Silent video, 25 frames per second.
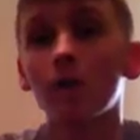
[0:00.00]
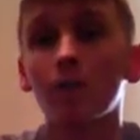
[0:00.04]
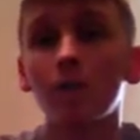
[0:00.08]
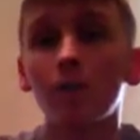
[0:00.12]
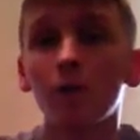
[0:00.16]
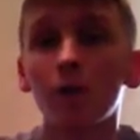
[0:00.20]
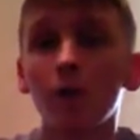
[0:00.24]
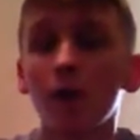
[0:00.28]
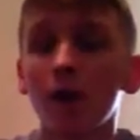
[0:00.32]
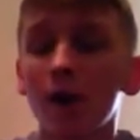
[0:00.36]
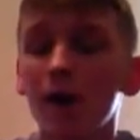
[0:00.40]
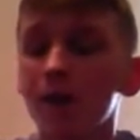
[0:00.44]

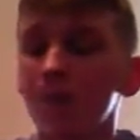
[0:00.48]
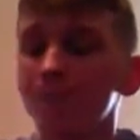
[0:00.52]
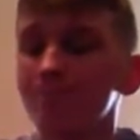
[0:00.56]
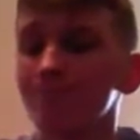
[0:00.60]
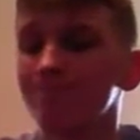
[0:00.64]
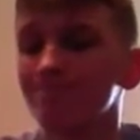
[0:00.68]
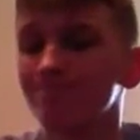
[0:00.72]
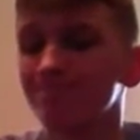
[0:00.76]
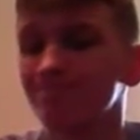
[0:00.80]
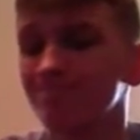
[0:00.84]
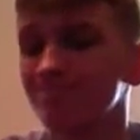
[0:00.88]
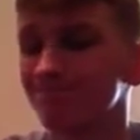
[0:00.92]
but
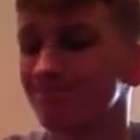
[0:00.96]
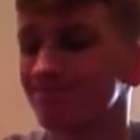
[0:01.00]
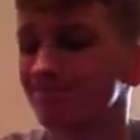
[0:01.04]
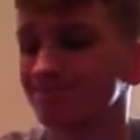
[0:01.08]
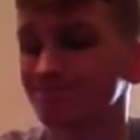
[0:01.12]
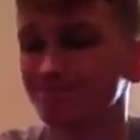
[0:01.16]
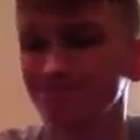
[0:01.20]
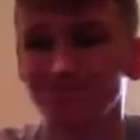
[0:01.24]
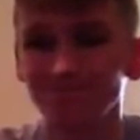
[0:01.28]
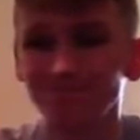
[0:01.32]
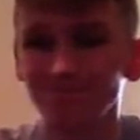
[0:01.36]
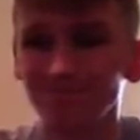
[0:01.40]

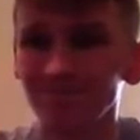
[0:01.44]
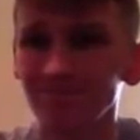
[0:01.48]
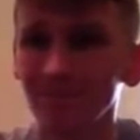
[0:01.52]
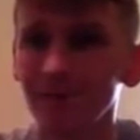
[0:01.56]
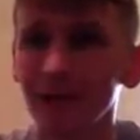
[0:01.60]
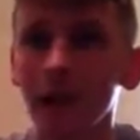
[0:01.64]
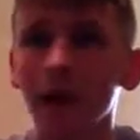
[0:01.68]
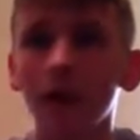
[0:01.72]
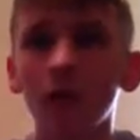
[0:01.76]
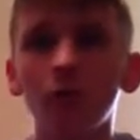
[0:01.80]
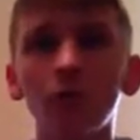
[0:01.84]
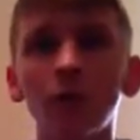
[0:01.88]

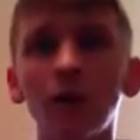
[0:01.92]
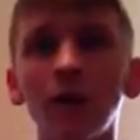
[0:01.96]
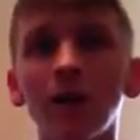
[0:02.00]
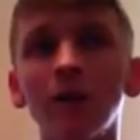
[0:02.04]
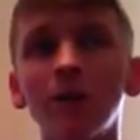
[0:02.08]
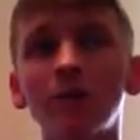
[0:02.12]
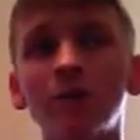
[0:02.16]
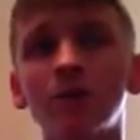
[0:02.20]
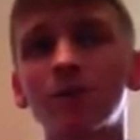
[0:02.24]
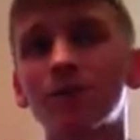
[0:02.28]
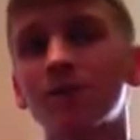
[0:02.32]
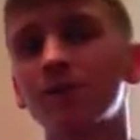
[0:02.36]
I
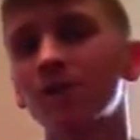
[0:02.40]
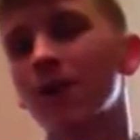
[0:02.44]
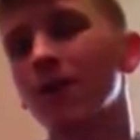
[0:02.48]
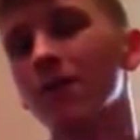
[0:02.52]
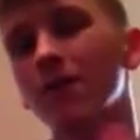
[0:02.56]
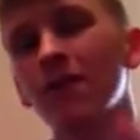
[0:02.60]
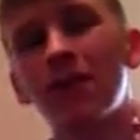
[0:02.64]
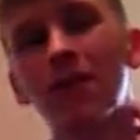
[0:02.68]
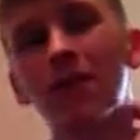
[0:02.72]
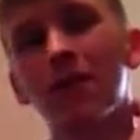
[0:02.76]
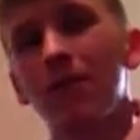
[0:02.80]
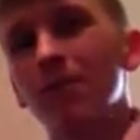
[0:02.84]
really just felt
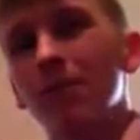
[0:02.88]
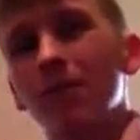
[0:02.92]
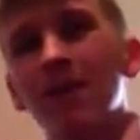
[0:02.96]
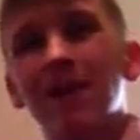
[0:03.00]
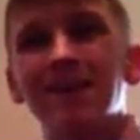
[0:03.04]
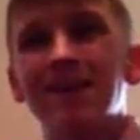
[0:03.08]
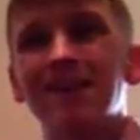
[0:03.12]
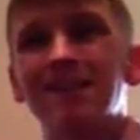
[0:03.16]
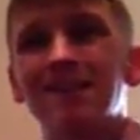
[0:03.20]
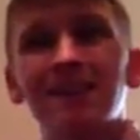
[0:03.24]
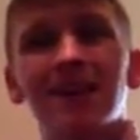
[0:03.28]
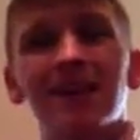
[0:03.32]
like they
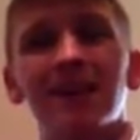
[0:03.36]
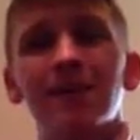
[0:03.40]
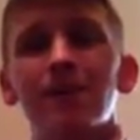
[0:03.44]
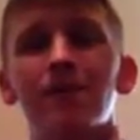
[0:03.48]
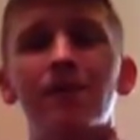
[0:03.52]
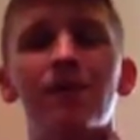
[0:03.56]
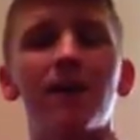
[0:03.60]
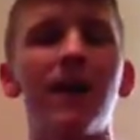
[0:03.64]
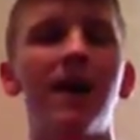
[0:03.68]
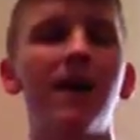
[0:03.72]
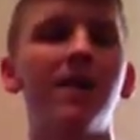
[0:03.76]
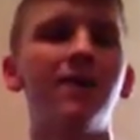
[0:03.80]
played
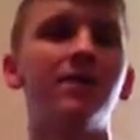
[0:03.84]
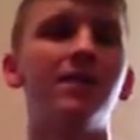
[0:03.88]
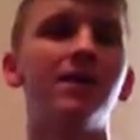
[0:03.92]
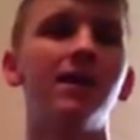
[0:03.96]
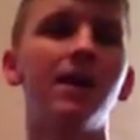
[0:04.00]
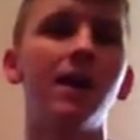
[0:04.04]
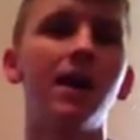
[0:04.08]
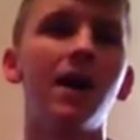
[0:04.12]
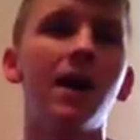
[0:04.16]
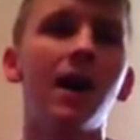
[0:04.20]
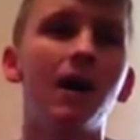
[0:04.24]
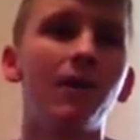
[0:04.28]
safe, and
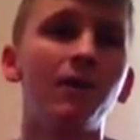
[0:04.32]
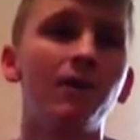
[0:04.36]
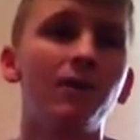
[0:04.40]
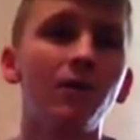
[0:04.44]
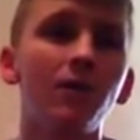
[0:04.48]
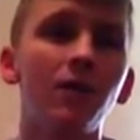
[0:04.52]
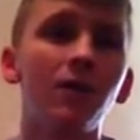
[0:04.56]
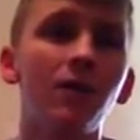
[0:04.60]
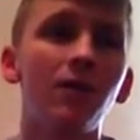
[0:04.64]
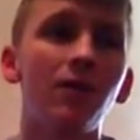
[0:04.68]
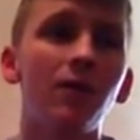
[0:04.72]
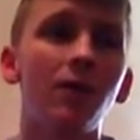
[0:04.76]
I
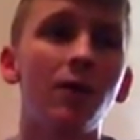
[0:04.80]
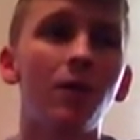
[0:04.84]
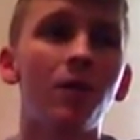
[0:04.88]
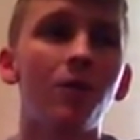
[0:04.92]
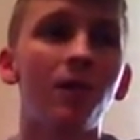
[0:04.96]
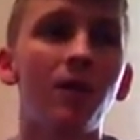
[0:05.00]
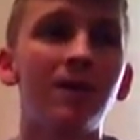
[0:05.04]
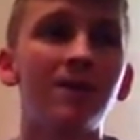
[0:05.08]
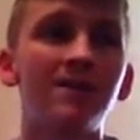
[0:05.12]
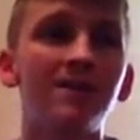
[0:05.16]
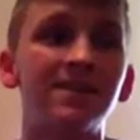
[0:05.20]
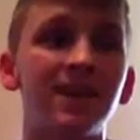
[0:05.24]
feel like they're going to
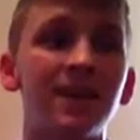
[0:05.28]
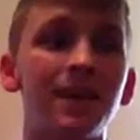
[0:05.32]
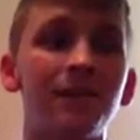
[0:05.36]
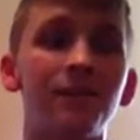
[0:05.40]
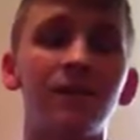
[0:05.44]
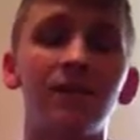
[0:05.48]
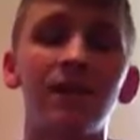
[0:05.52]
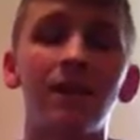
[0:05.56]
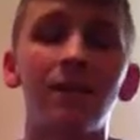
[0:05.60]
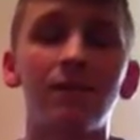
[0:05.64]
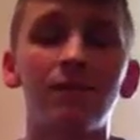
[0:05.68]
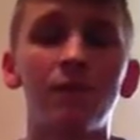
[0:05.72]
play
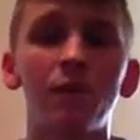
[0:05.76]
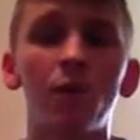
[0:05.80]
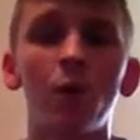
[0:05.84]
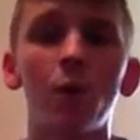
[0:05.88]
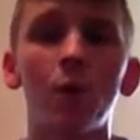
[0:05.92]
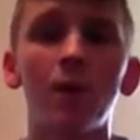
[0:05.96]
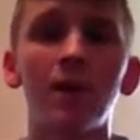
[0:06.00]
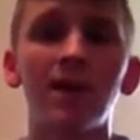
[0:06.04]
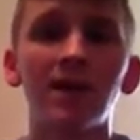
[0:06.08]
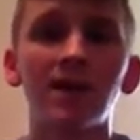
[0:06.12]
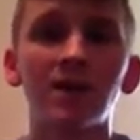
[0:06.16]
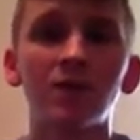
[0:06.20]
safe in that
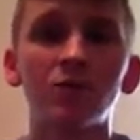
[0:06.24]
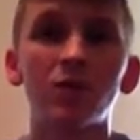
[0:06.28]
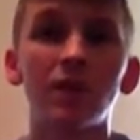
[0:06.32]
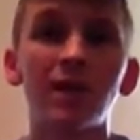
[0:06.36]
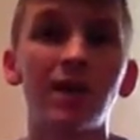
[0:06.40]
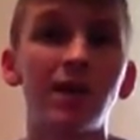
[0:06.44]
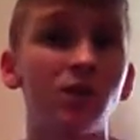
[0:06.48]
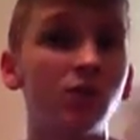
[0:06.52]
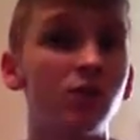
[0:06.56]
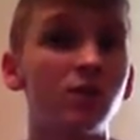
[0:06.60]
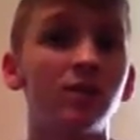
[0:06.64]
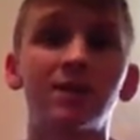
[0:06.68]
4-way next
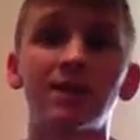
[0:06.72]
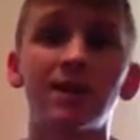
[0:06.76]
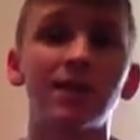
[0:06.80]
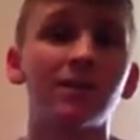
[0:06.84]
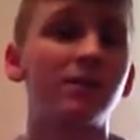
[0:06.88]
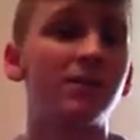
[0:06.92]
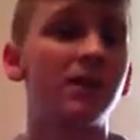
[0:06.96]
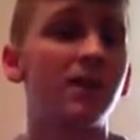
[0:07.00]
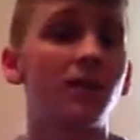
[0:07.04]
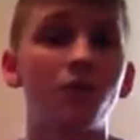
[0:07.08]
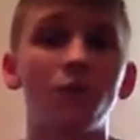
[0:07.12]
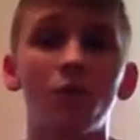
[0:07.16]
week and just have
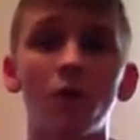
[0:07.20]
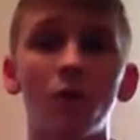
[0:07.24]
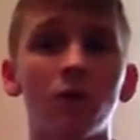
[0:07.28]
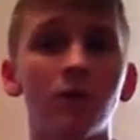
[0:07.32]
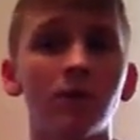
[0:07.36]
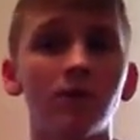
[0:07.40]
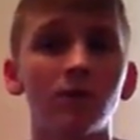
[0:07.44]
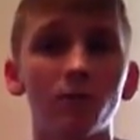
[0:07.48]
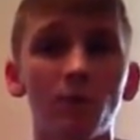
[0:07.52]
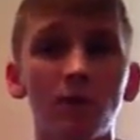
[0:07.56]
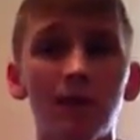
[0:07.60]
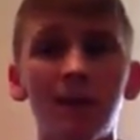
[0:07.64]
Seth
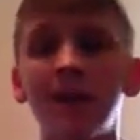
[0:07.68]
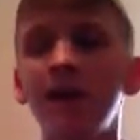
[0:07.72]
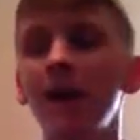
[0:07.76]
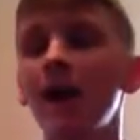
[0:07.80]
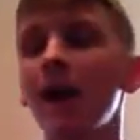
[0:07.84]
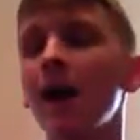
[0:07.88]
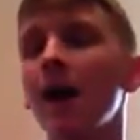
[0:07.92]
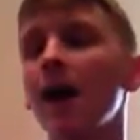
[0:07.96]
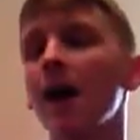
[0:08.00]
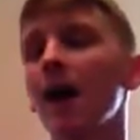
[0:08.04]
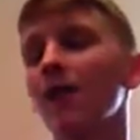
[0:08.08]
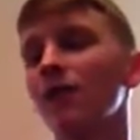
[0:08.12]
Rollins win.
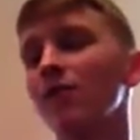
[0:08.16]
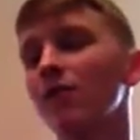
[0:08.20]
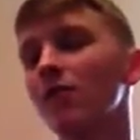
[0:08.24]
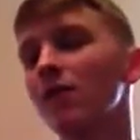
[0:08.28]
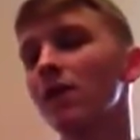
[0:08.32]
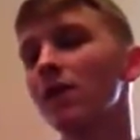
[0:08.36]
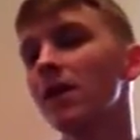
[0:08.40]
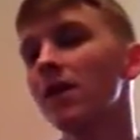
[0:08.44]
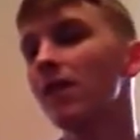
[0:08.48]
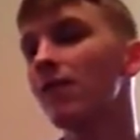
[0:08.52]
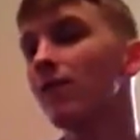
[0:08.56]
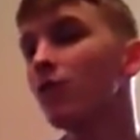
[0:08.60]
I feel
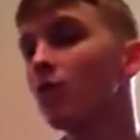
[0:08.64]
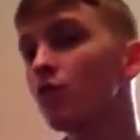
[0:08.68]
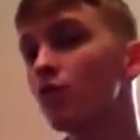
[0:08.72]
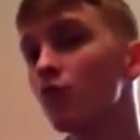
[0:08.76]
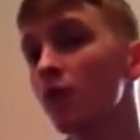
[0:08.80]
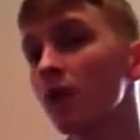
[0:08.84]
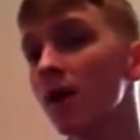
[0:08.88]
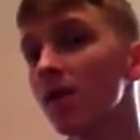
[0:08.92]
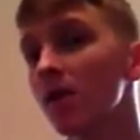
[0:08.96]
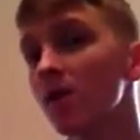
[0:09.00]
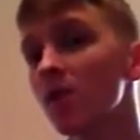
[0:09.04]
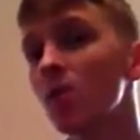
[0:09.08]
like if you
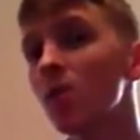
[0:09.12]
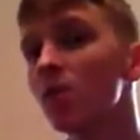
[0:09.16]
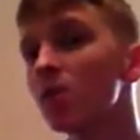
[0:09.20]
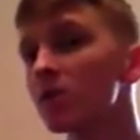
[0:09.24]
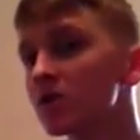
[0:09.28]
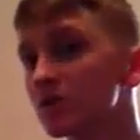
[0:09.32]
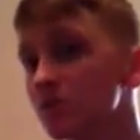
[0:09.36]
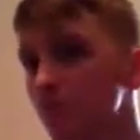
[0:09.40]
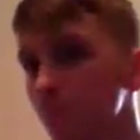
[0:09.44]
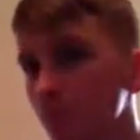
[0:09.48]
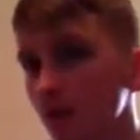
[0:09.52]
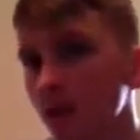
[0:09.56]
really want
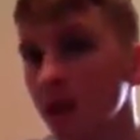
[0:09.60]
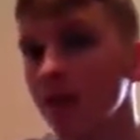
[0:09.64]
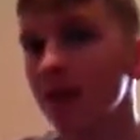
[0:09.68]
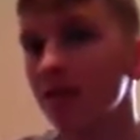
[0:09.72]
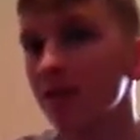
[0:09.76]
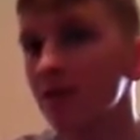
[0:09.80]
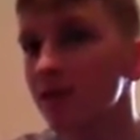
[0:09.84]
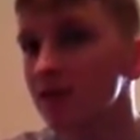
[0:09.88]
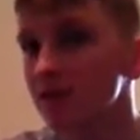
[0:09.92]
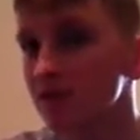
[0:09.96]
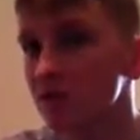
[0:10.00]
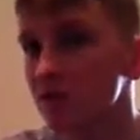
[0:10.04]
to bring
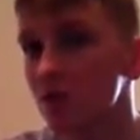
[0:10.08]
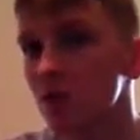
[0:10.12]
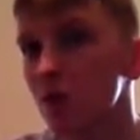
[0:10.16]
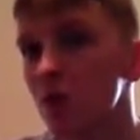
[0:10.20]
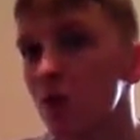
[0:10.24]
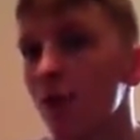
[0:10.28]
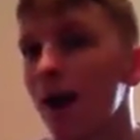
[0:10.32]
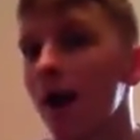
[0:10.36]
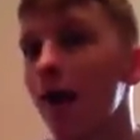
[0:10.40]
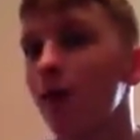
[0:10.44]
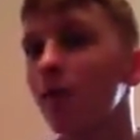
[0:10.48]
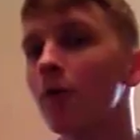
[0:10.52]
in this
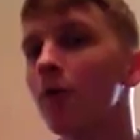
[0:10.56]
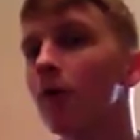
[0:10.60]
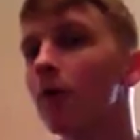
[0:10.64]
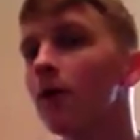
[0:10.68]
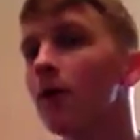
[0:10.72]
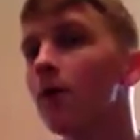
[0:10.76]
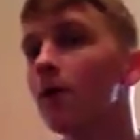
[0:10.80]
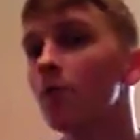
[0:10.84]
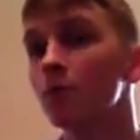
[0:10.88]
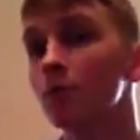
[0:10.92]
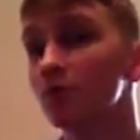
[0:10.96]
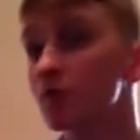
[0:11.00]
new era,
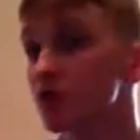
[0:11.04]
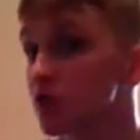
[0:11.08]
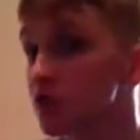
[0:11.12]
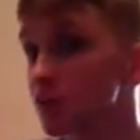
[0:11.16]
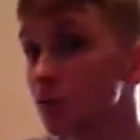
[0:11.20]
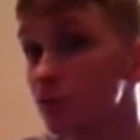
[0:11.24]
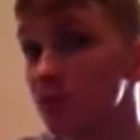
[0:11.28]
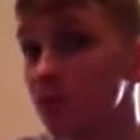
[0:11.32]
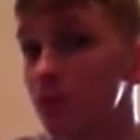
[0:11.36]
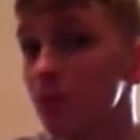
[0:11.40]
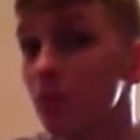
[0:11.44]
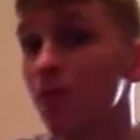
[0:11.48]
which you
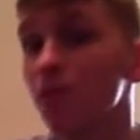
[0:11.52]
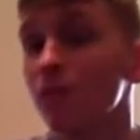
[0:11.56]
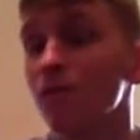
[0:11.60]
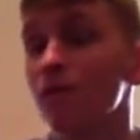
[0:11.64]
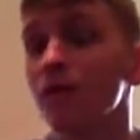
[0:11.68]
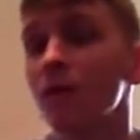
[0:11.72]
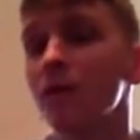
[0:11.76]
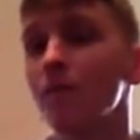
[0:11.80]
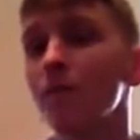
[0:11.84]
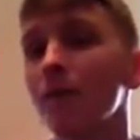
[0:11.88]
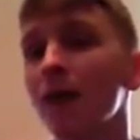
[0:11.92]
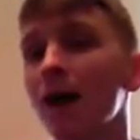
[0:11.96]
did with
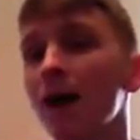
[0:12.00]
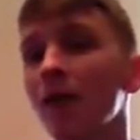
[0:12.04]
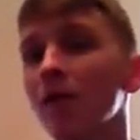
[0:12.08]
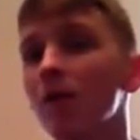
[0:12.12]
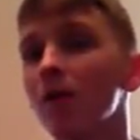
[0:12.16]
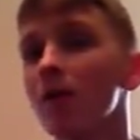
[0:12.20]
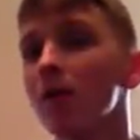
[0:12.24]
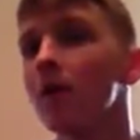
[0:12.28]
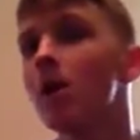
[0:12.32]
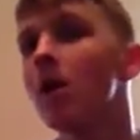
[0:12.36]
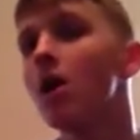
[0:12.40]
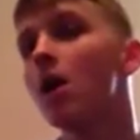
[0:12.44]
Finn
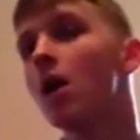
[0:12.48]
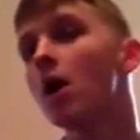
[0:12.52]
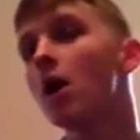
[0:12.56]
Balor,